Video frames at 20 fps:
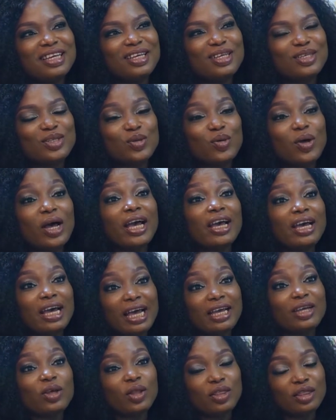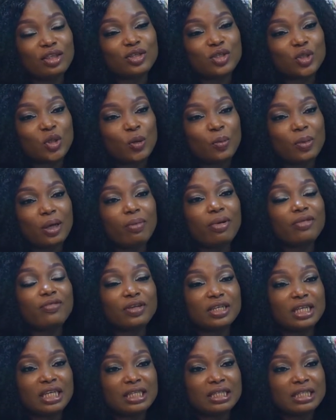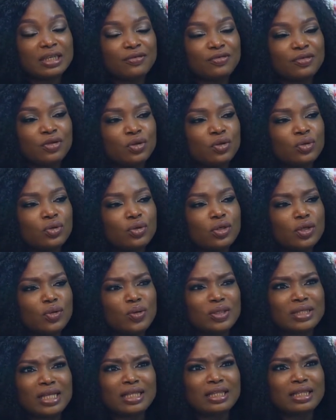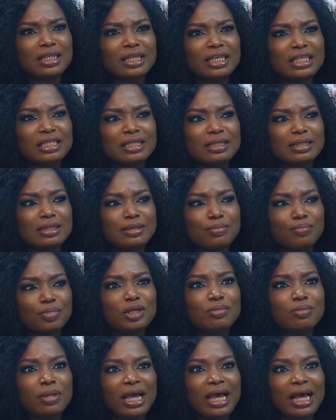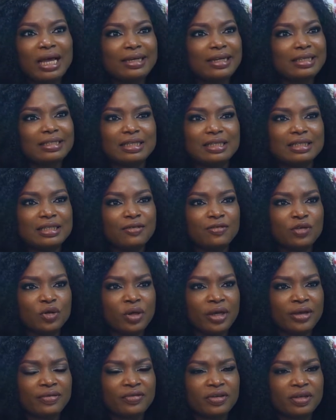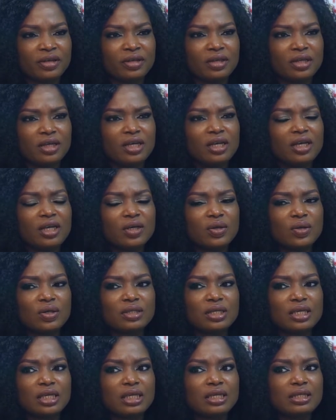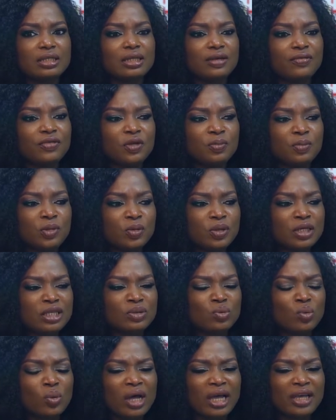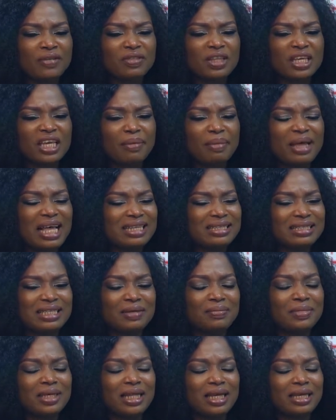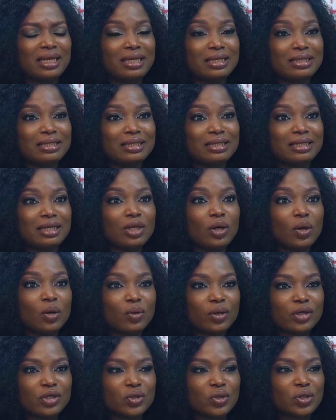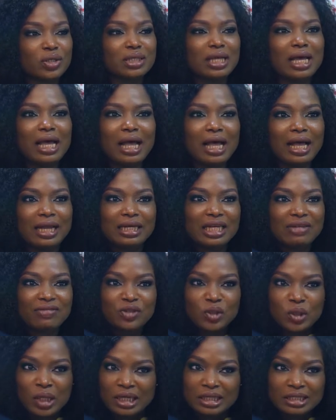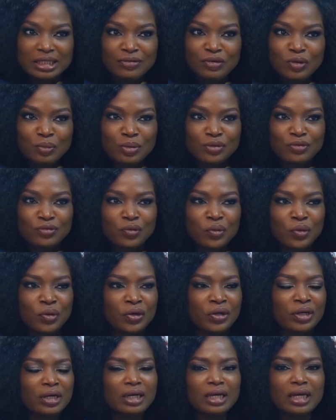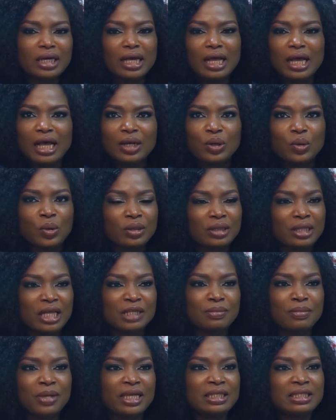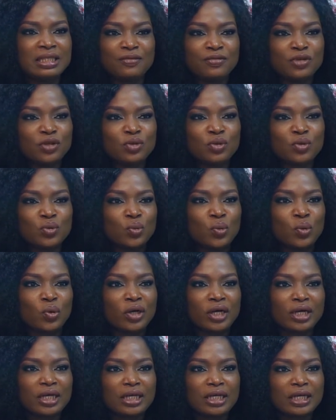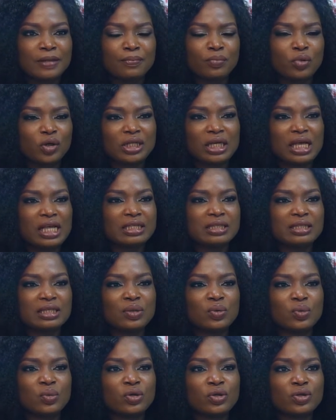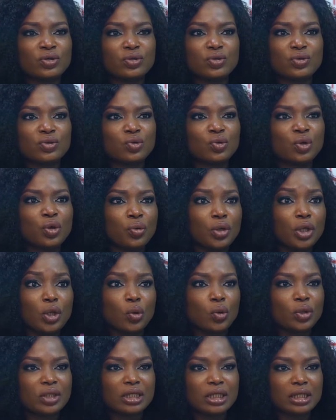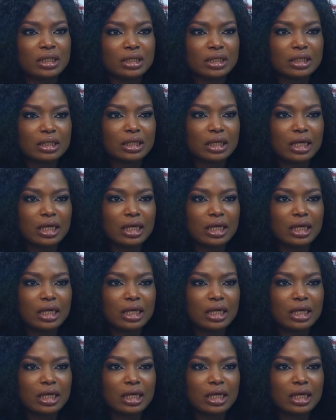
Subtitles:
So I got the job. I went for the interview. It was like, it's been my hardest interview ever. Because he interviewed me with his wife. They kept asking me like a zillion questions. I'd never done an interview before and all that. My interview to work in broadcasting was to do a recording.